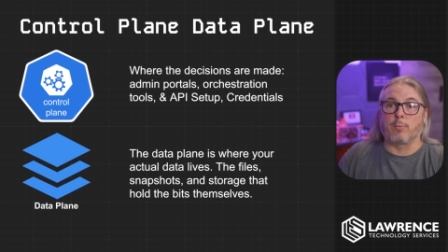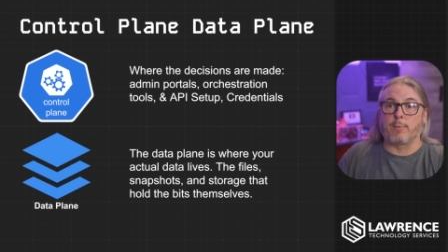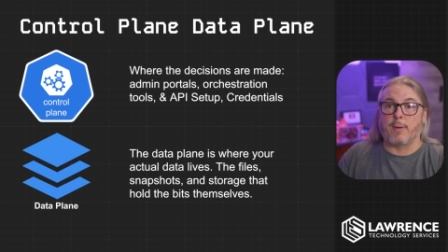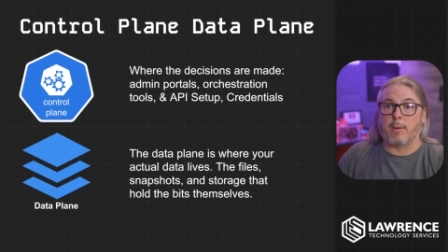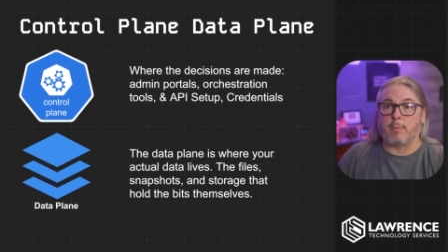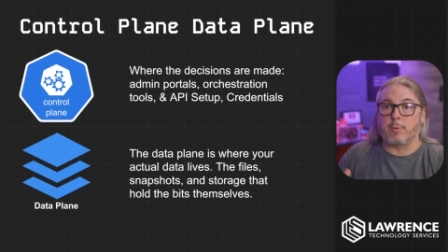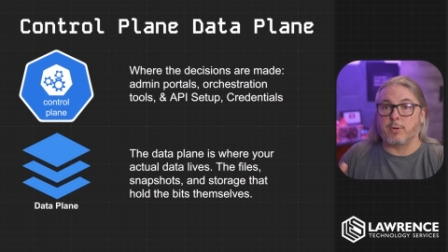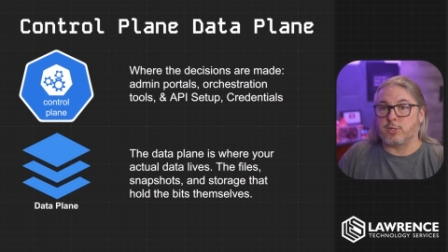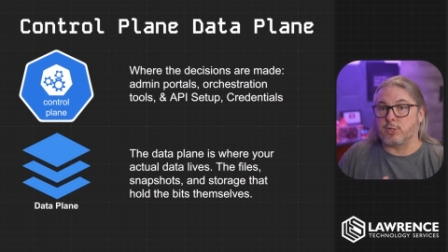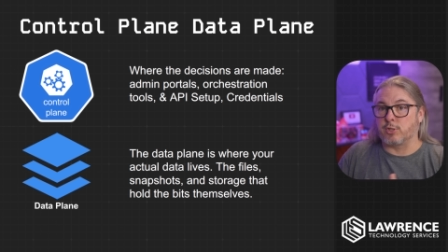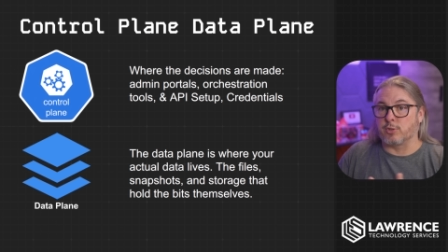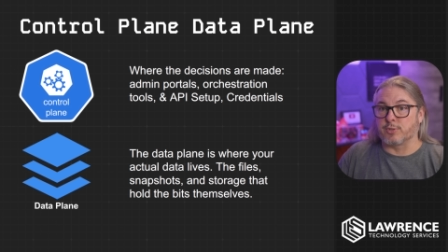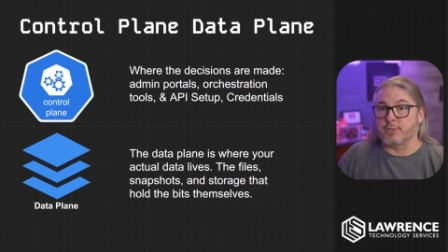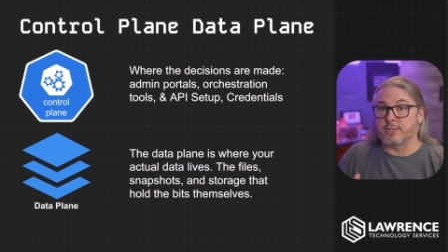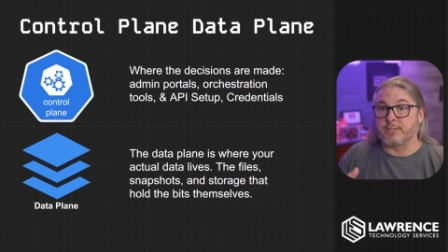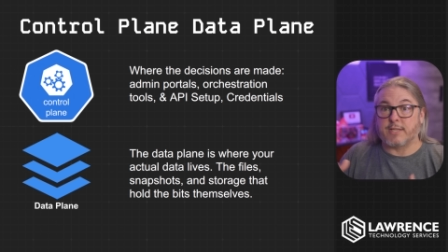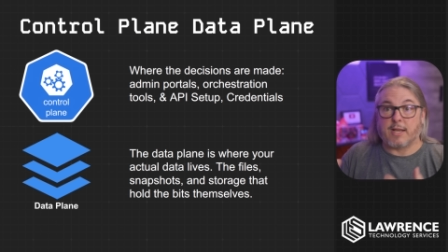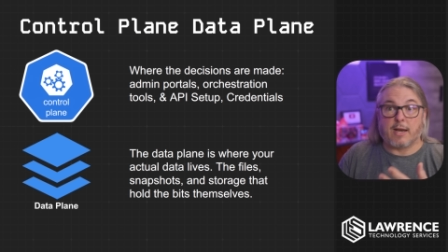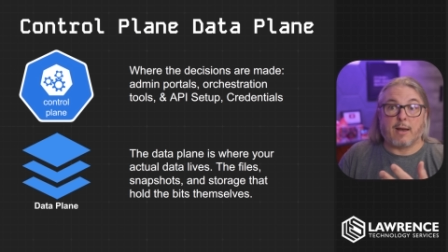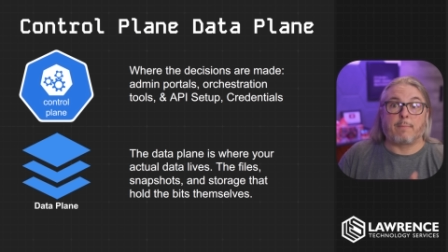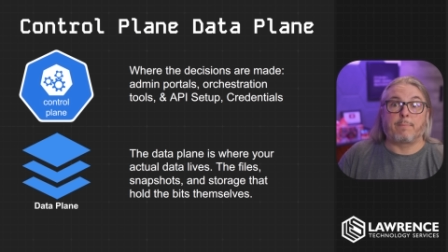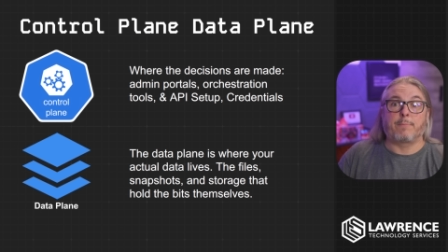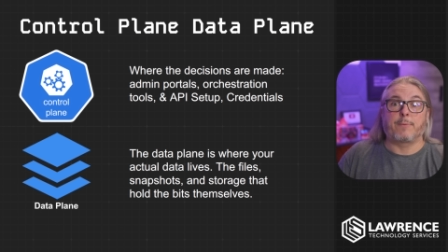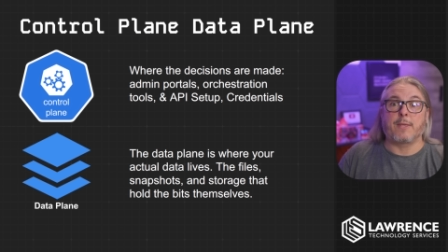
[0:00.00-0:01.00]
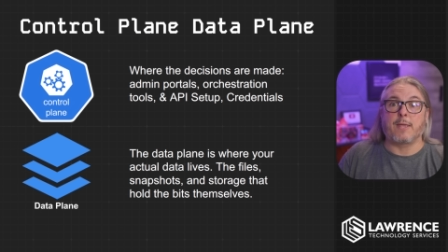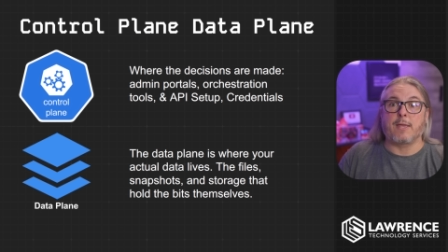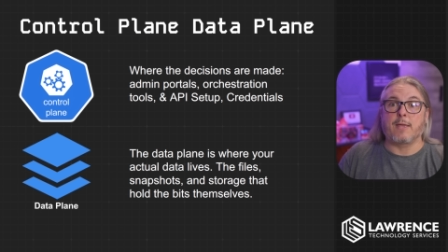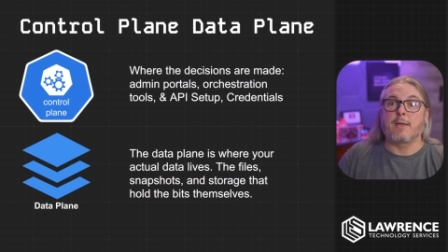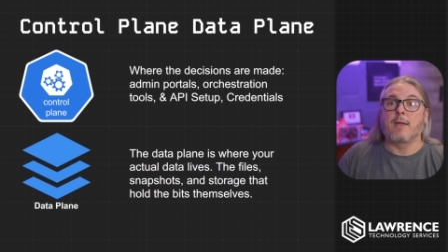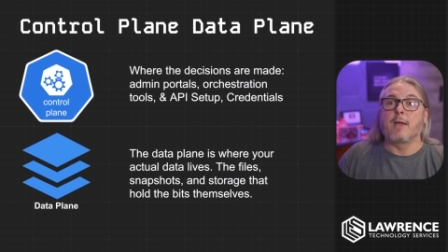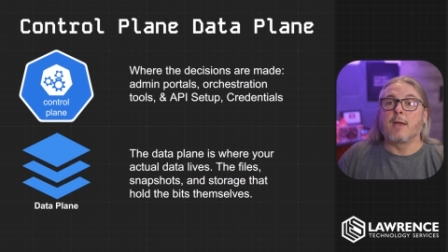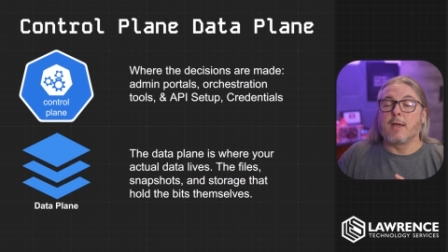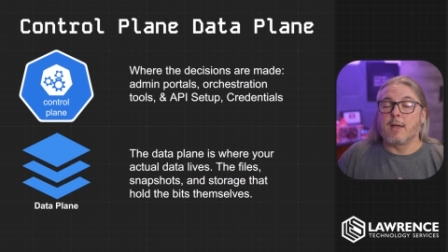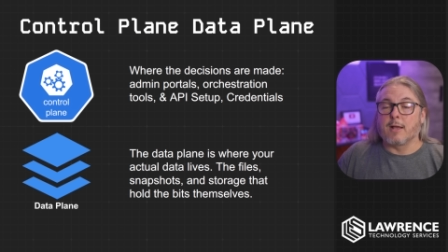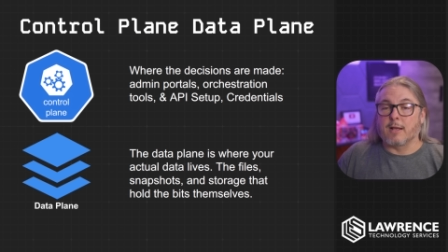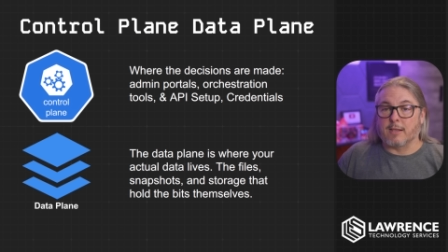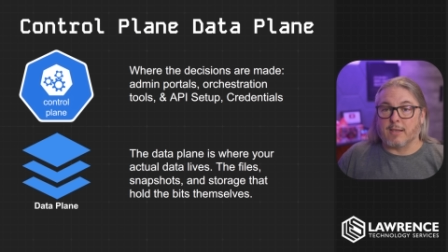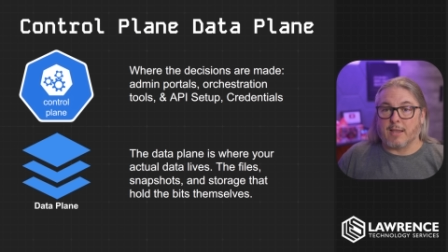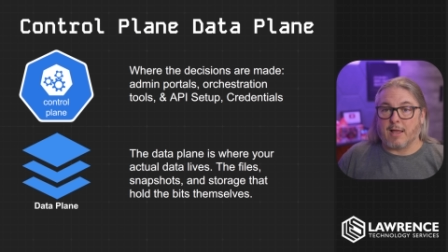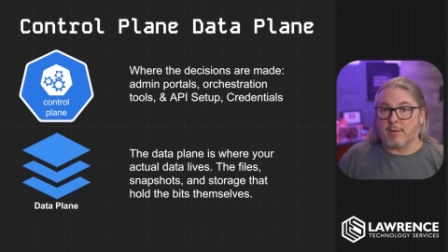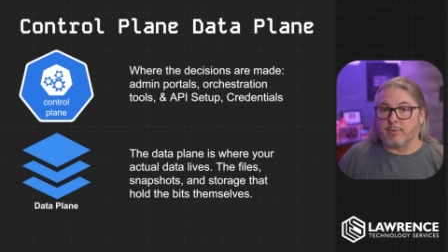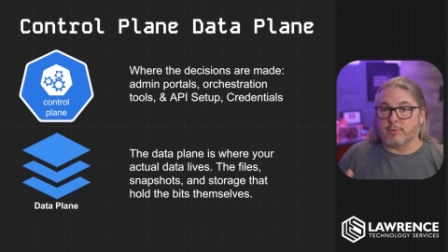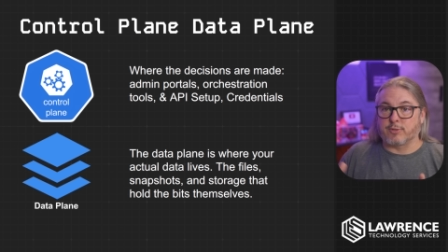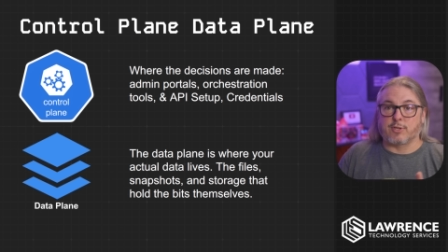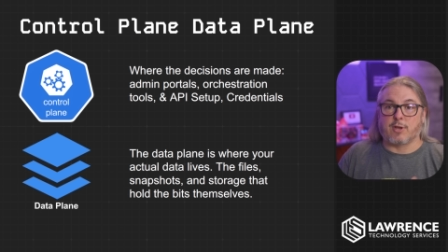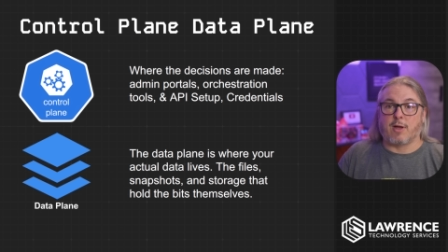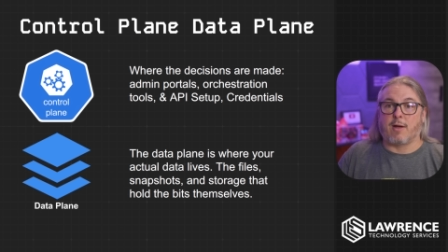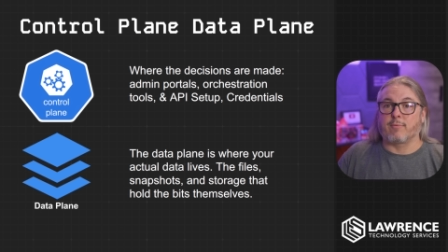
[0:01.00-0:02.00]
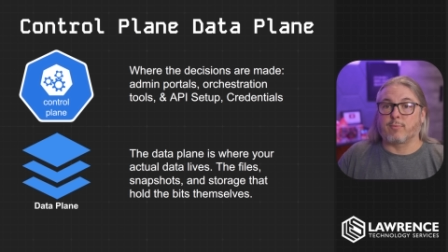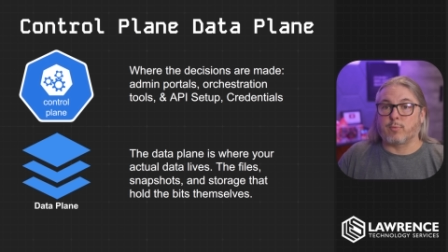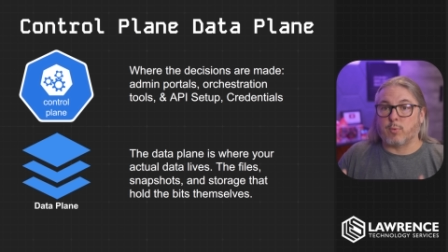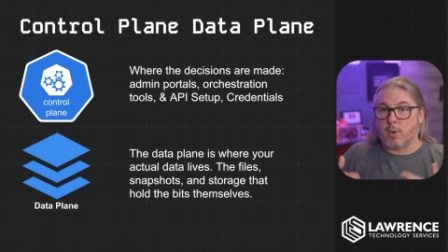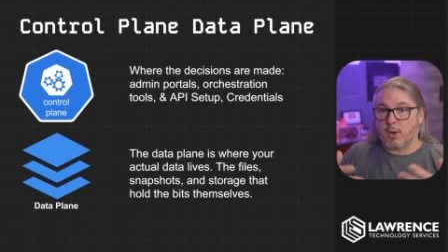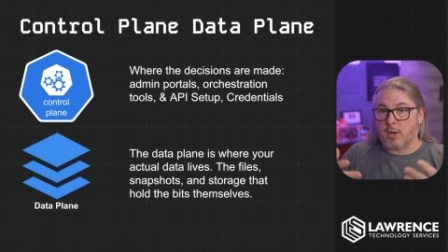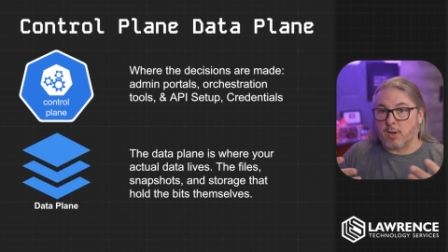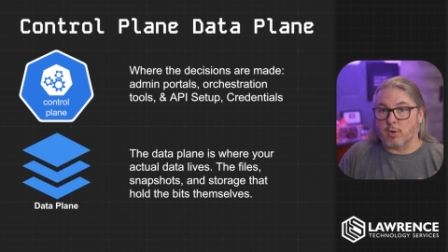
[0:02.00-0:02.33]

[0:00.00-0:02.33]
by which you'll set up the cloud software,